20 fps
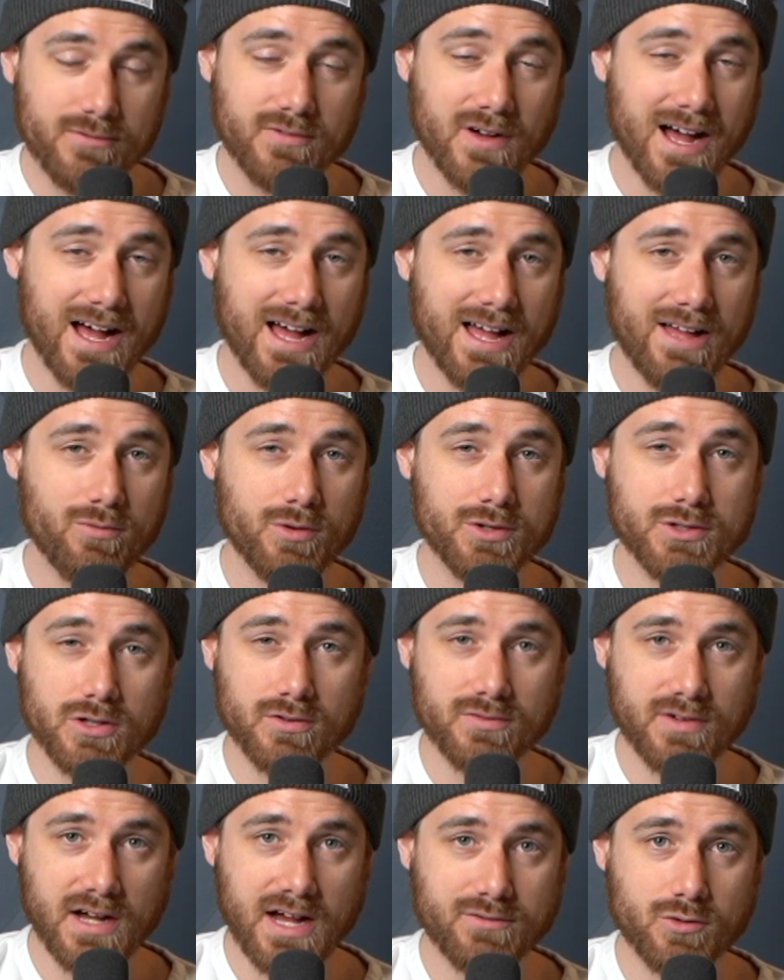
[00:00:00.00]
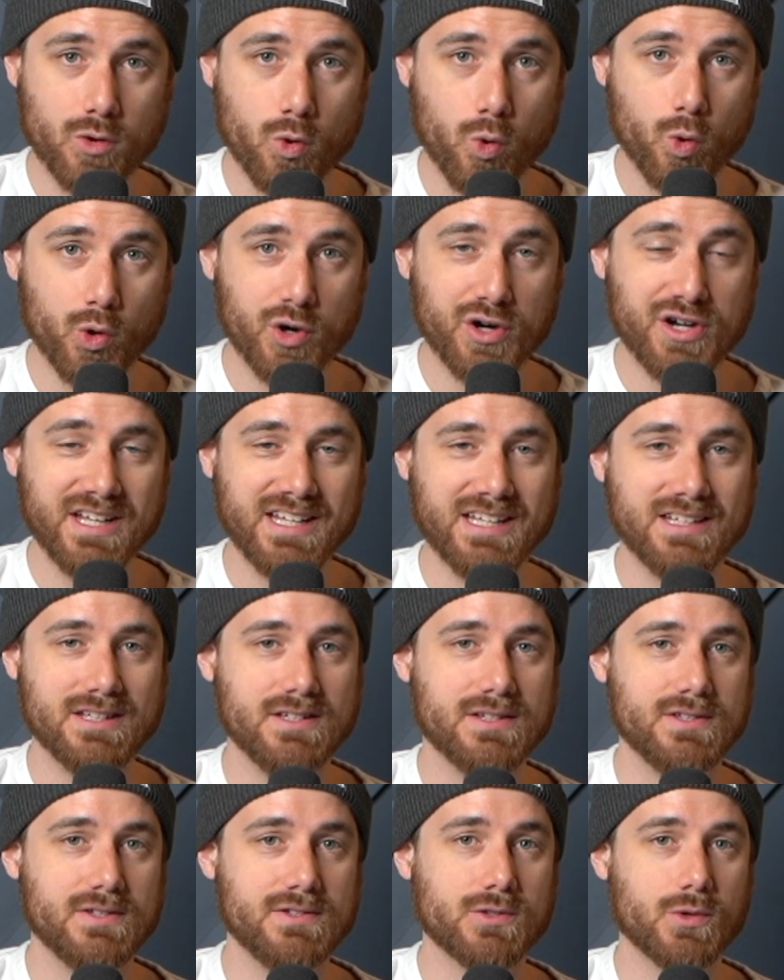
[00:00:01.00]
5, which our 5 chord
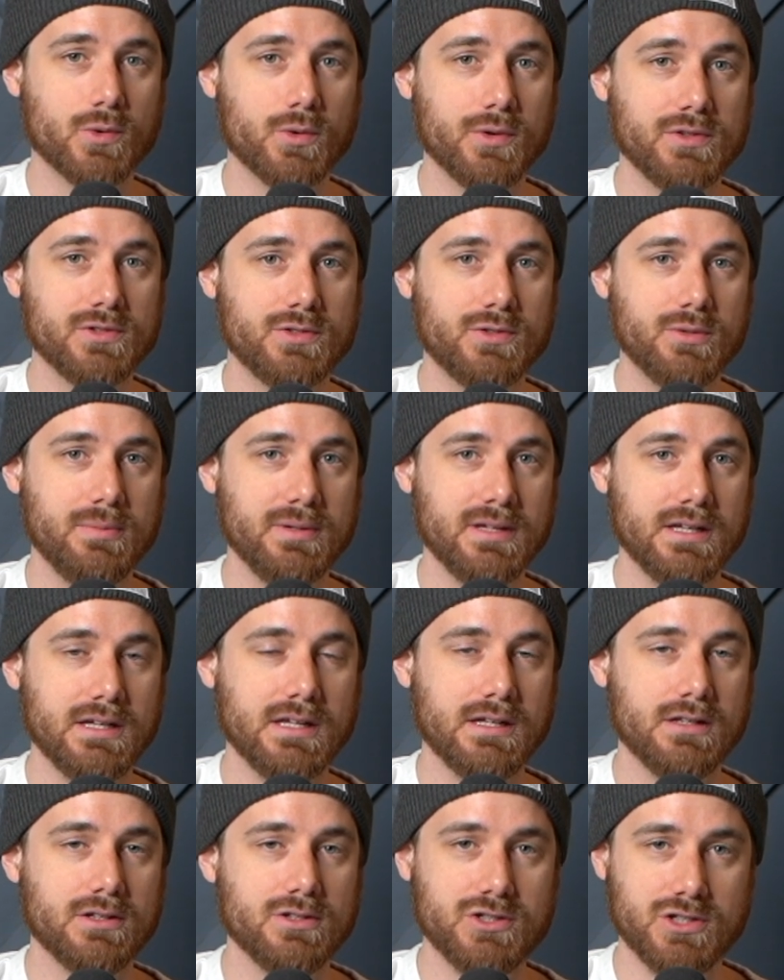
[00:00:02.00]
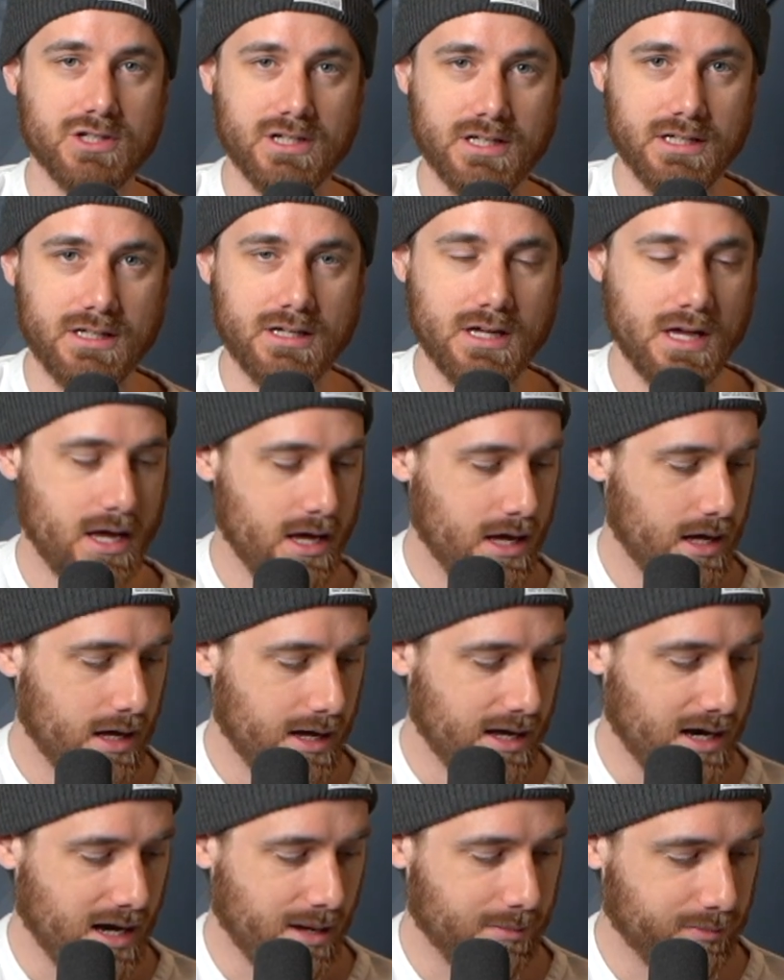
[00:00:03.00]
is going to be G,
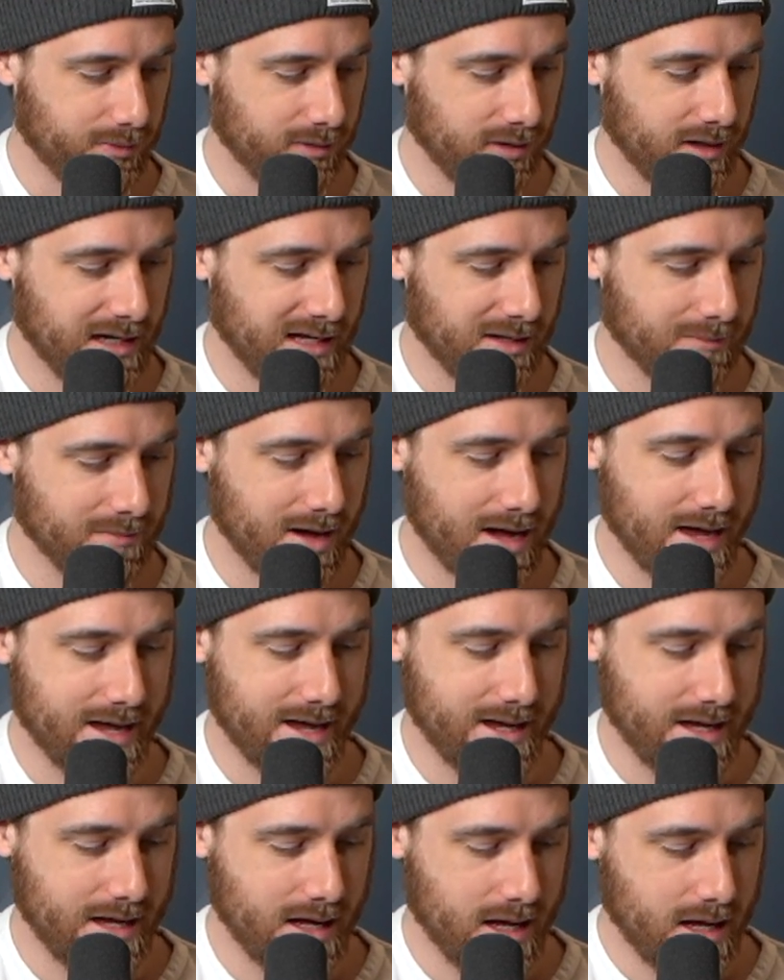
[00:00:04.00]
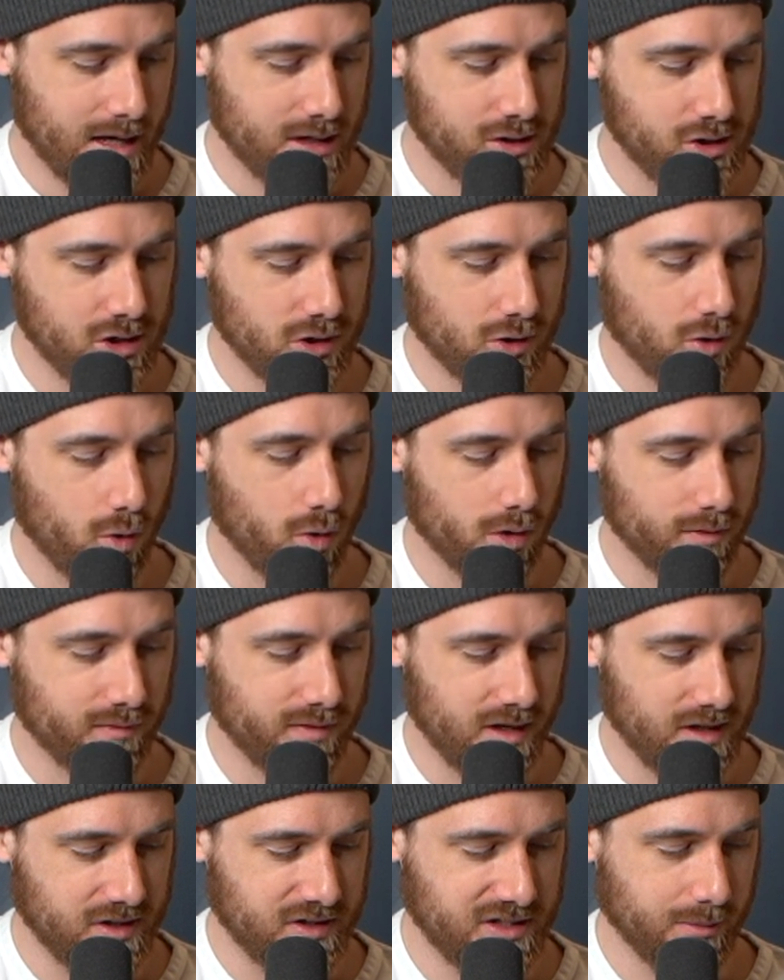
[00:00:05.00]
and I'm playing my G chord
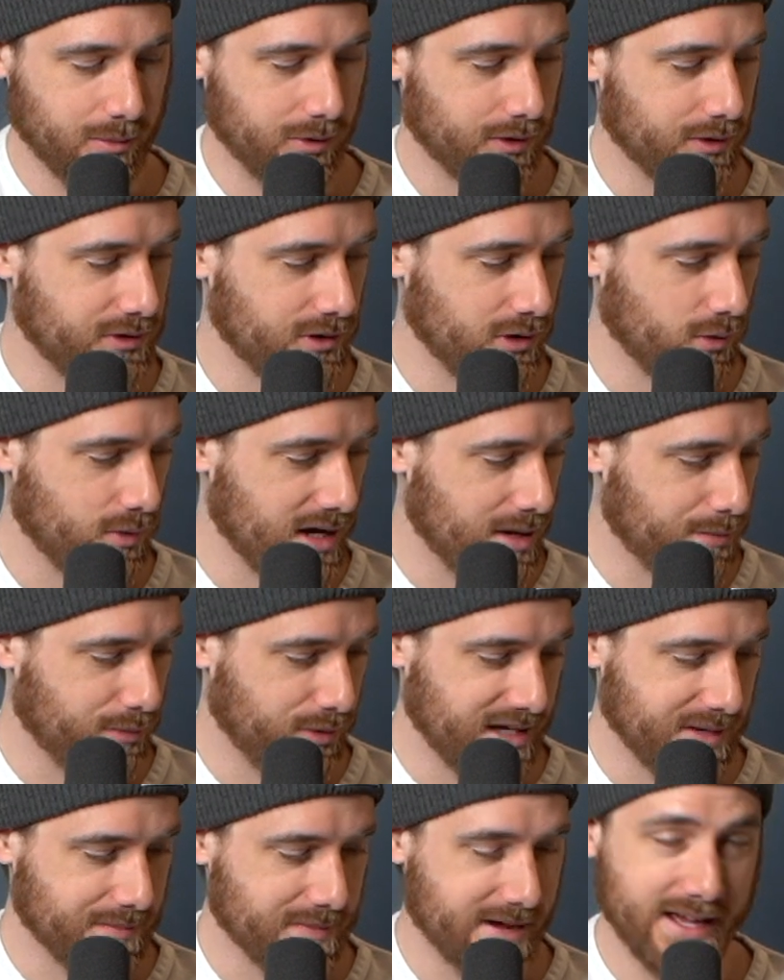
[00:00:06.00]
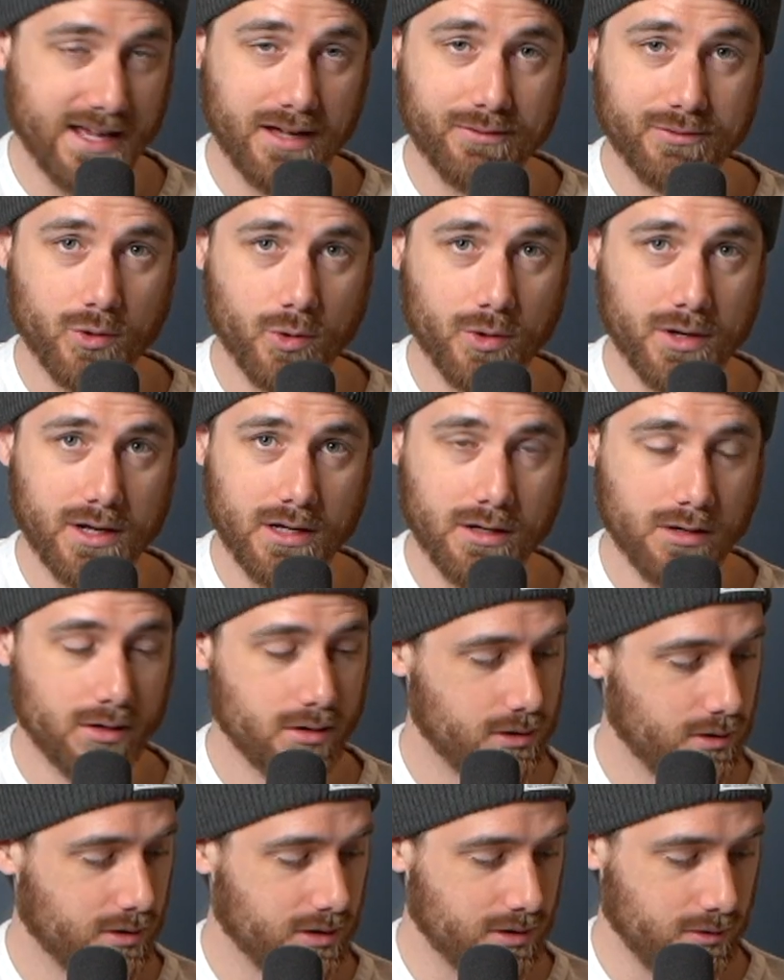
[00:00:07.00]
very similar to the way I'm playing my F chord here.
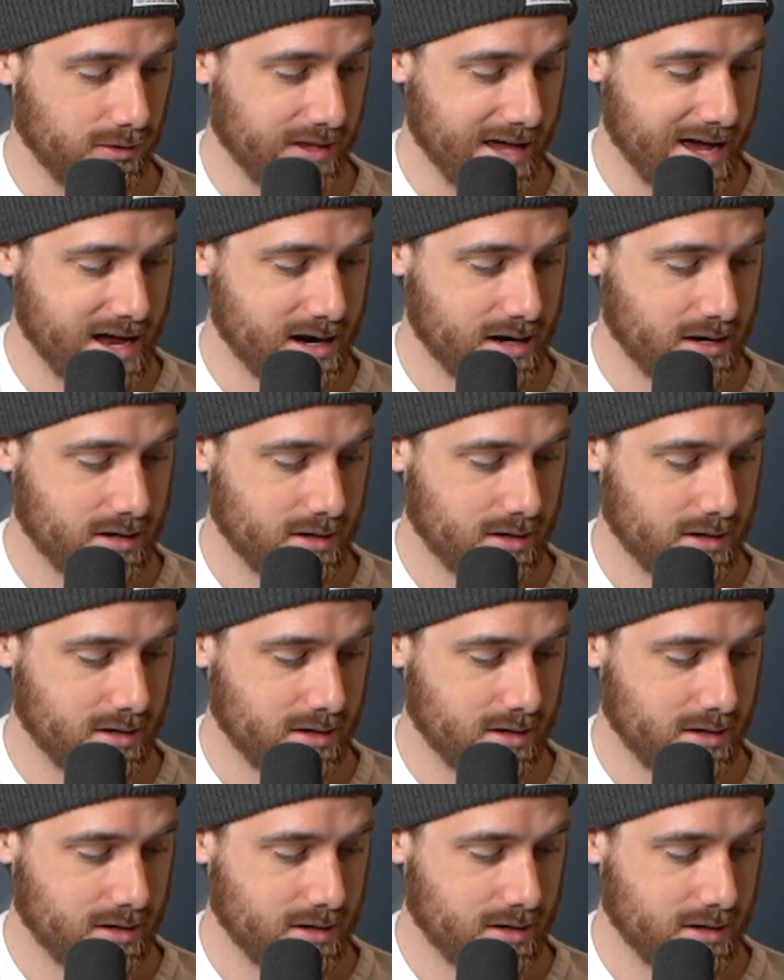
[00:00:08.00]
You can do that,